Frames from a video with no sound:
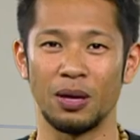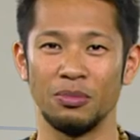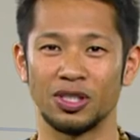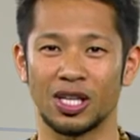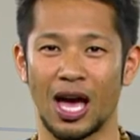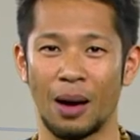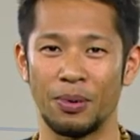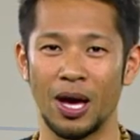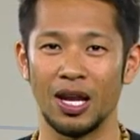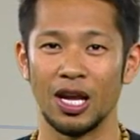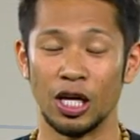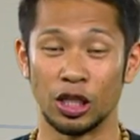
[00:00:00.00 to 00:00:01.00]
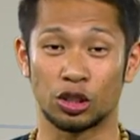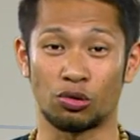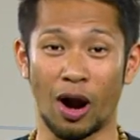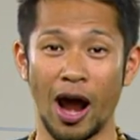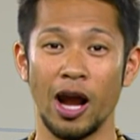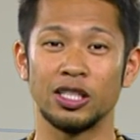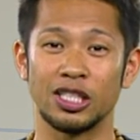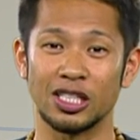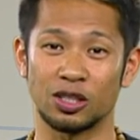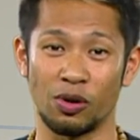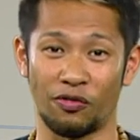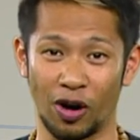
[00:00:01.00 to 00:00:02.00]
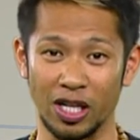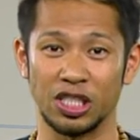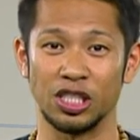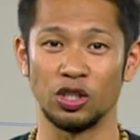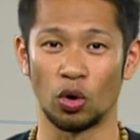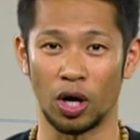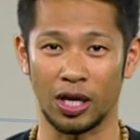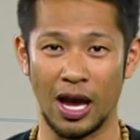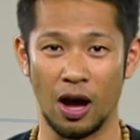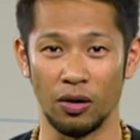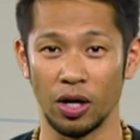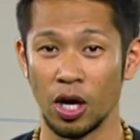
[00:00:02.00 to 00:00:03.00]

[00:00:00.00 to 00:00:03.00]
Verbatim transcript: Music app yet, try just refreshing your account.